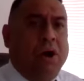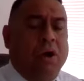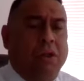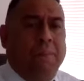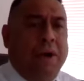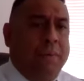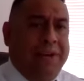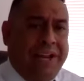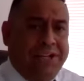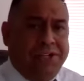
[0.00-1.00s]
It's all
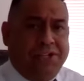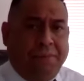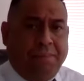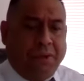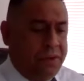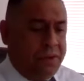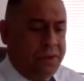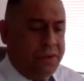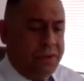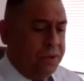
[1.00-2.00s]
about relationship
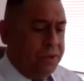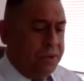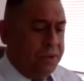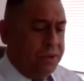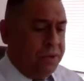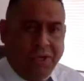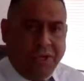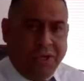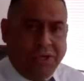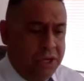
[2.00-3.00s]
building with those
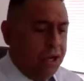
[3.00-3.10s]
students.